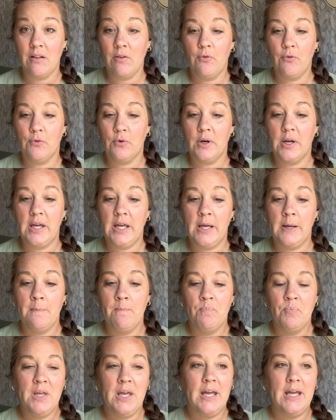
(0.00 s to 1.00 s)
free.
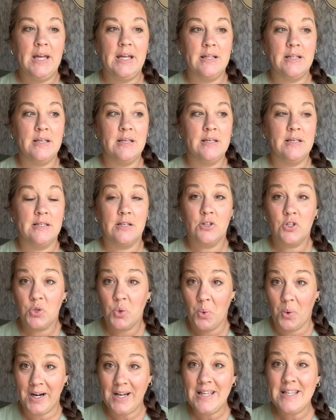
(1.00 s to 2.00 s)
It is
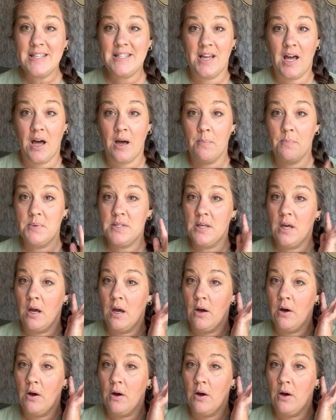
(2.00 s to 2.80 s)
20 steps